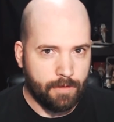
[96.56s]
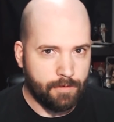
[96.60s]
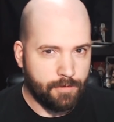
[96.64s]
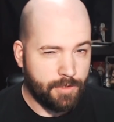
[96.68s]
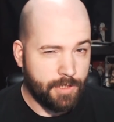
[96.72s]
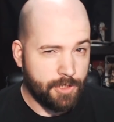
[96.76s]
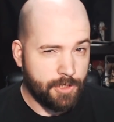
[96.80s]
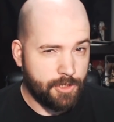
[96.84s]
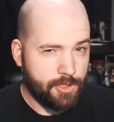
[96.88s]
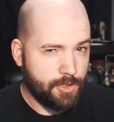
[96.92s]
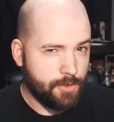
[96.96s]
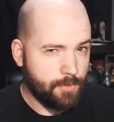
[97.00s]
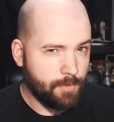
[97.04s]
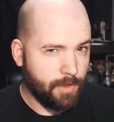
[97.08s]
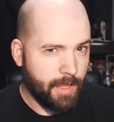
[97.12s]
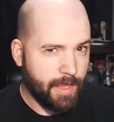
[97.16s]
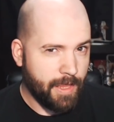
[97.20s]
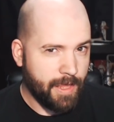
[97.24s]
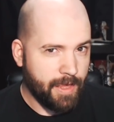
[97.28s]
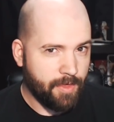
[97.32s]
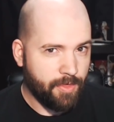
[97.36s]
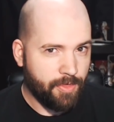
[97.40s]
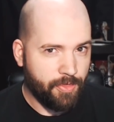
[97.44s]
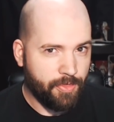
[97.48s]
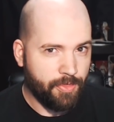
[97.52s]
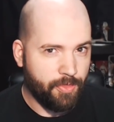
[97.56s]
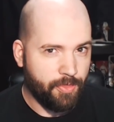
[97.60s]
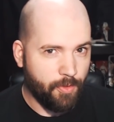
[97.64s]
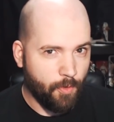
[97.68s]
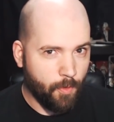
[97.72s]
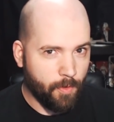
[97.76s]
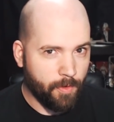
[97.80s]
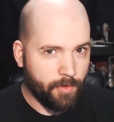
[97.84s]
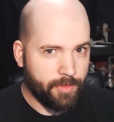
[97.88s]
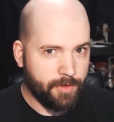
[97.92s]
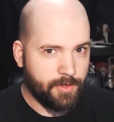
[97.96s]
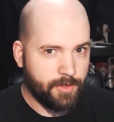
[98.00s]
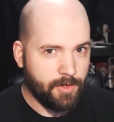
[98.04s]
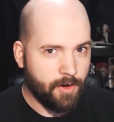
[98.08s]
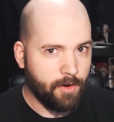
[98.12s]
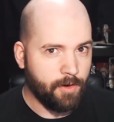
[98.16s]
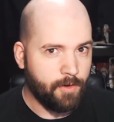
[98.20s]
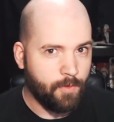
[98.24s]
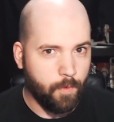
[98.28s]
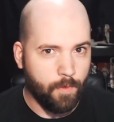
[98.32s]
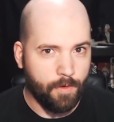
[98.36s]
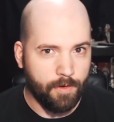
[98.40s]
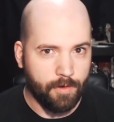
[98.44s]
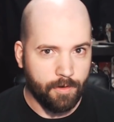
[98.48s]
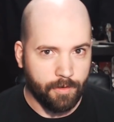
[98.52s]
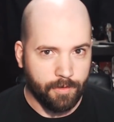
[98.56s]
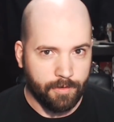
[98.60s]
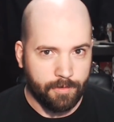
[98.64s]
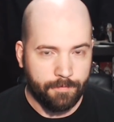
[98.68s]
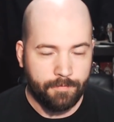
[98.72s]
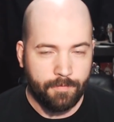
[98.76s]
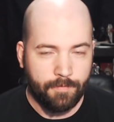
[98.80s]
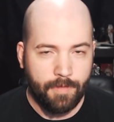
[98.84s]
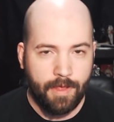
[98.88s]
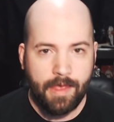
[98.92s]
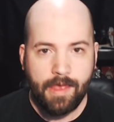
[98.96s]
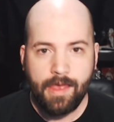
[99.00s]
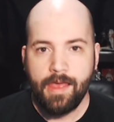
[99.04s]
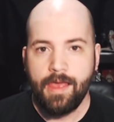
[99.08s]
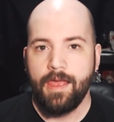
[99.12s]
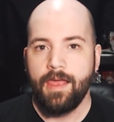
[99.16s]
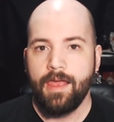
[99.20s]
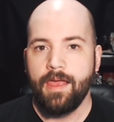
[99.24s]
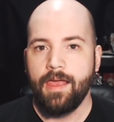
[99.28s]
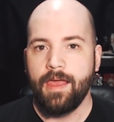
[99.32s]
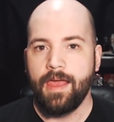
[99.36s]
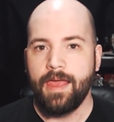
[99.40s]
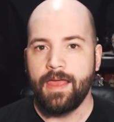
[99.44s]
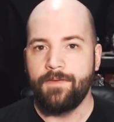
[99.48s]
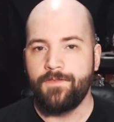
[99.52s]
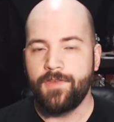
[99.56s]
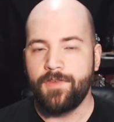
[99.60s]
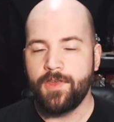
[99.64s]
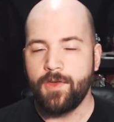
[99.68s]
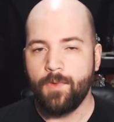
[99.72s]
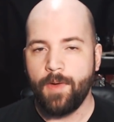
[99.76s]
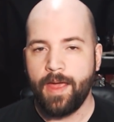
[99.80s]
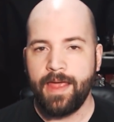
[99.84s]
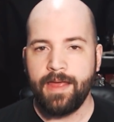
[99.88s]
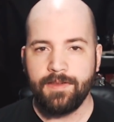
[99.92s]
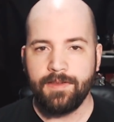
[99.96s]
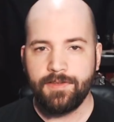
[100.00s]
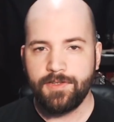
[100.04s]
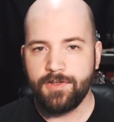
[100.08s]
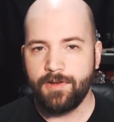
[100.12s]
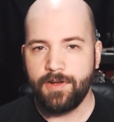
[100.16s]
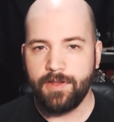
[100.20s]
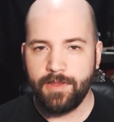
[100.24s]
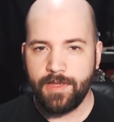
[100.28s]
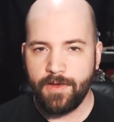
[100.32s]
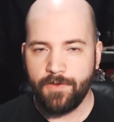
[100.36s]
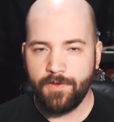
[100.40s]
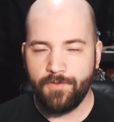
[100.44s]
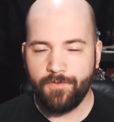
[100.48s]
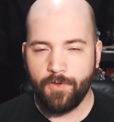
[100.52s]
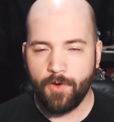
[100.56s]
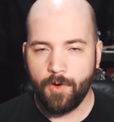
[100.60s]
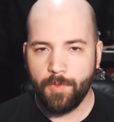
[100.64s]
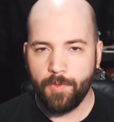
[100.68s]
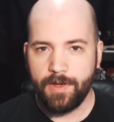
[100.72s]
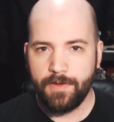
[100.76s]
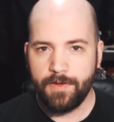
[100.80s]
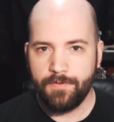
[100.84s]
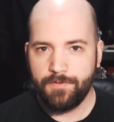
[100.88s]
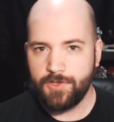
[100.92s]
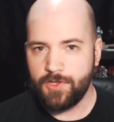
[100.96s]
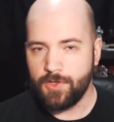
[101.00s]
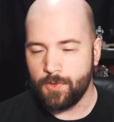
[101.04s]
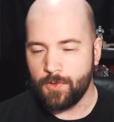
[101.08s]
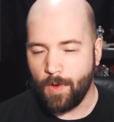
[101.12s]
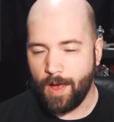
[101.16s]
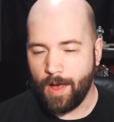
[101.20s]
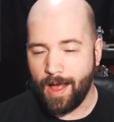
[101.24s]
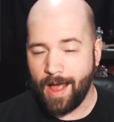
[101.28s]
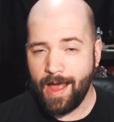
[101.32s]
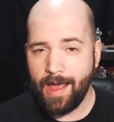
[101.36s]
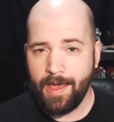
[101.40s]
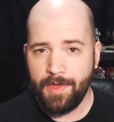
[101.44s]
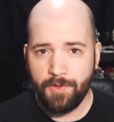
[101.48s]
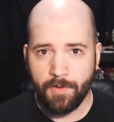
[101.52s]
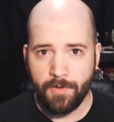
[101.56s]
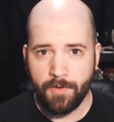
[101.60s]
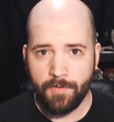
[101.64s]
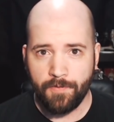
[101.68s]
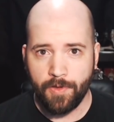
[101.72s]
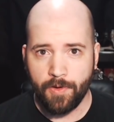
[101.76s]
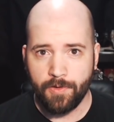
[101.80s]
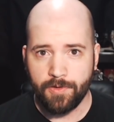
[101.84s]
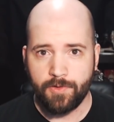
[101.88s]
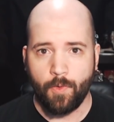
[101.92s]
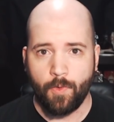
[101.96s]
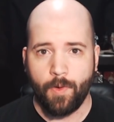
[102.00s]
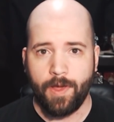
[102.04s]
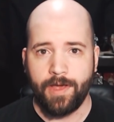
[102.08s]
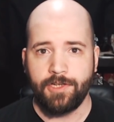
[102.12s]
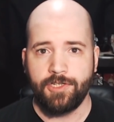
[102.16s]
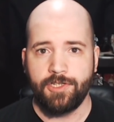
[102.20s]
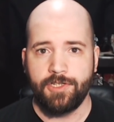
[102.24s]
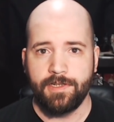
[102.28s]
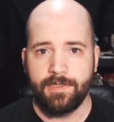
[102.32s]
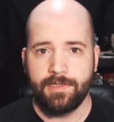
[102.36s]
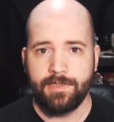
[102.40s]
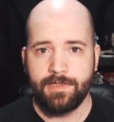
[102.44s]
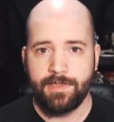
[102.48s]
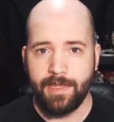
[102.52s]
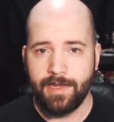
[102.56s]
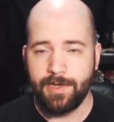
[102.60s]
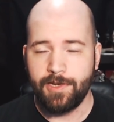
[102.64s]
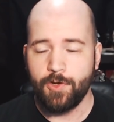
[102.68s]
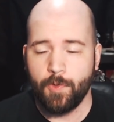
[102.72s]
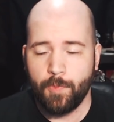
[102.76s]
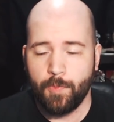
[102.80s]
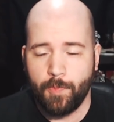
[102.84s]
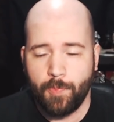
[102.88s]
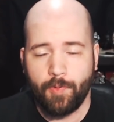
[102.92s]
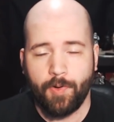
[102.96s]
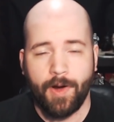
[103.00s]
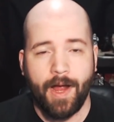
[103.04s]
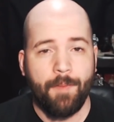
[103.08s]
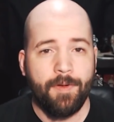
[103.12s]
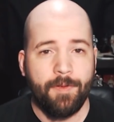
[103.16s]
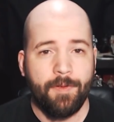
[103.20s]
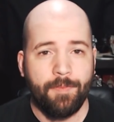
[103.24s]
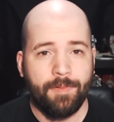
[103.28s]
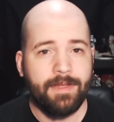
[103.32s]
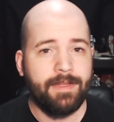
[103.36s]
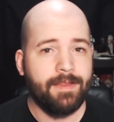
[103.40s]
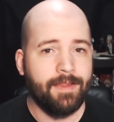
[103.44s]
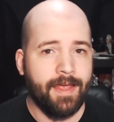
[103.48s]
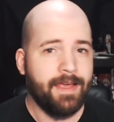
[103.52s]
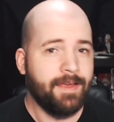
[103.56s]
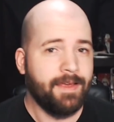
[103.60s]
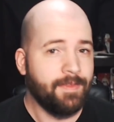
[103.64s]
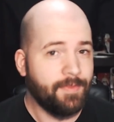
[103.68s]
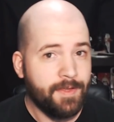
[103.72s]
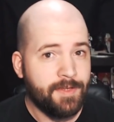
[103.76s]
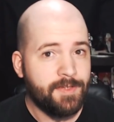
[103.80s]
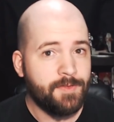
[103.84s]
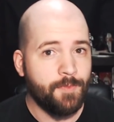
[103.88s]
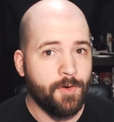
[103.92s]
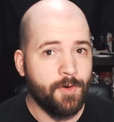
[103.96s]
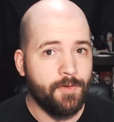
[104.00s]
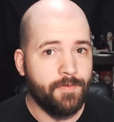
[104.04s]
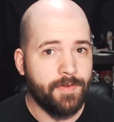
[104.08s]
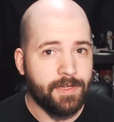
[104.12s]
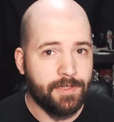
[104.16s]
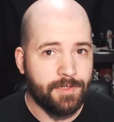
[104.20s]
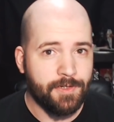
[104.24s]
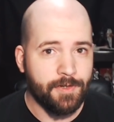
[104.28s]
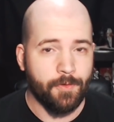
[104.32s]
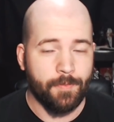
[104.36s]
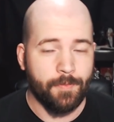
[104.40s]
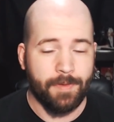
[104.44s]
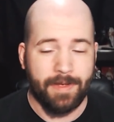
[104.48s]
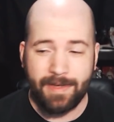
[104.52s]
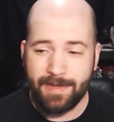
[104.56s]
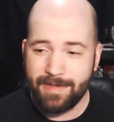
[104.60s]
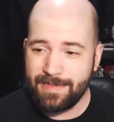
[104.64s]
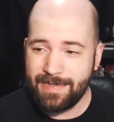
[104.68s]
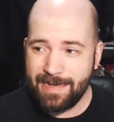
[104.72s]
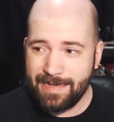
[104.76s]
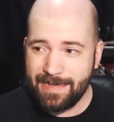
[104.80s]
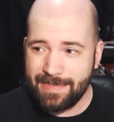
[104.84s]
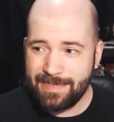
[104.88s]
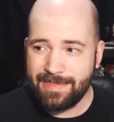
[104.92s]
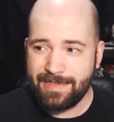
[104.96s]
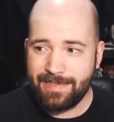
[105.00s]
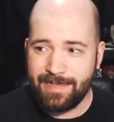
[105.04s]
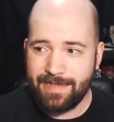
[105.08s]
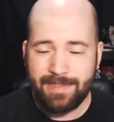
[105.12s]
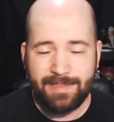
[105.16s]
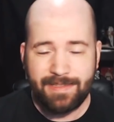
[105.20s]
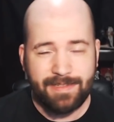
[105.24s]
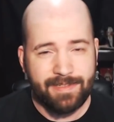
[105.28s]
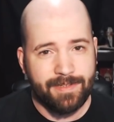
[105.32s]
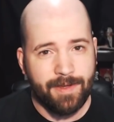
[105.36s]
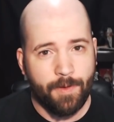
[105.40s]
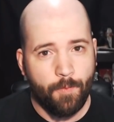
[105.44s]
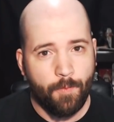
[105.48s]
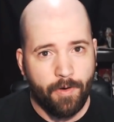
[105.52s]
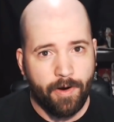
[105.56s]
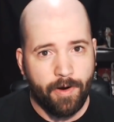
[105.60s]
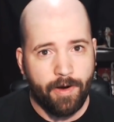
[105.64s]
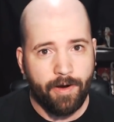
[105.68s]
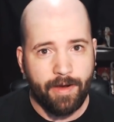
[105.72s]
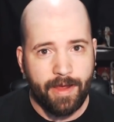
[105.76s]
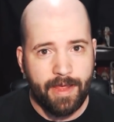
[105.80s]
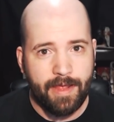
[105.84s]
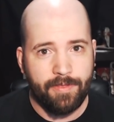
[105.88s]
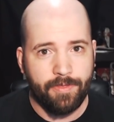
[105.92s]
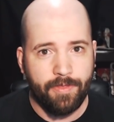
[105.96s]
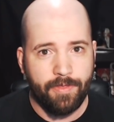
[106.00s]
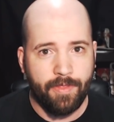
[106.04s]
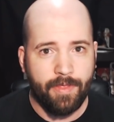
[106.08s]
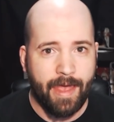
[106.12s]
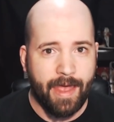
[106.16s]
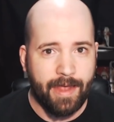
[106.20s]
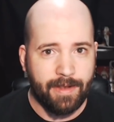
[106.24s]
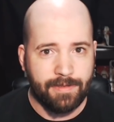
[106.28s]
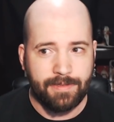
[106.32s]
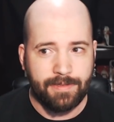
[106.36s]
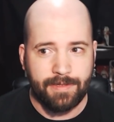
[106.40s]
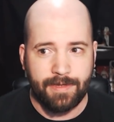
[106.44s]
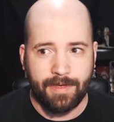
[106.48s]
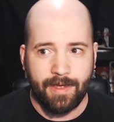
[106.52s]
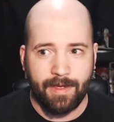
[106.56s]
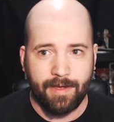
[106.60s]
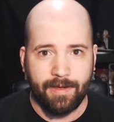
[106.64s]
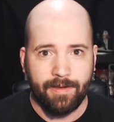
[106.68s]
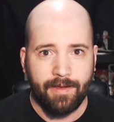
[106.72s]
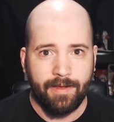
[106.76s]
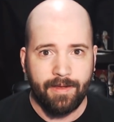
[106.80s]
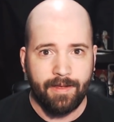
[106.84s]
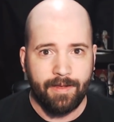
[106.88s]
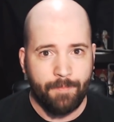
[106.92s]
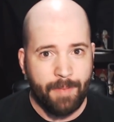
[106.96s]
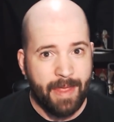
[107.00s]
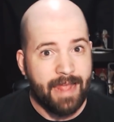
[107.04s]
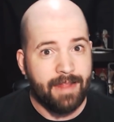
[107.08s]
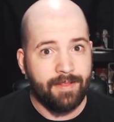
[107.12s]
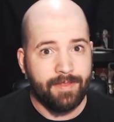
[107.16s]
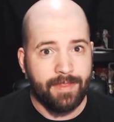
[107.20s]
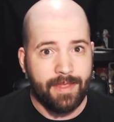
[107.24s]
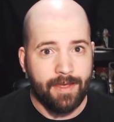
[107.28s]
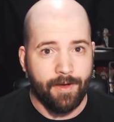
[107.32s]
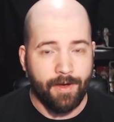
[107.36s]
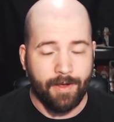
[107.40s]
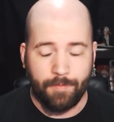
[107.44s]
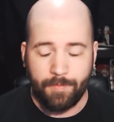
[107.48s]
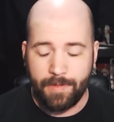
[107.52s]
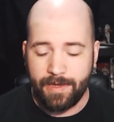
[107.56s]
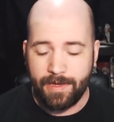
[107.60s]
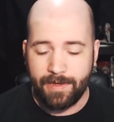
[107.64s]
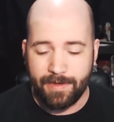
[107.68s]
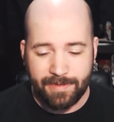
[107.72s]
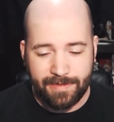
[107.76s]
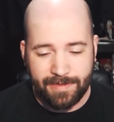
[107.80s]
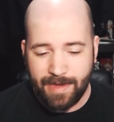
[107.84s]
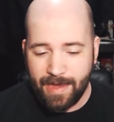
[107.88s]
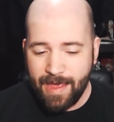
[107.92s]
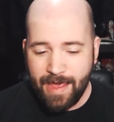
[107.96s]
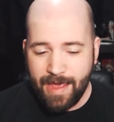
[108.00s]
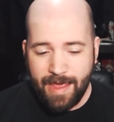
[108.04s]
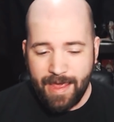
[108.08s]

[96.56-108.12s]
Did you like Thor: The Dark World? If you answered in the affirmative to either of those questions, then you'll probably like this movie too, because it sits somewhere in that pantheon. Because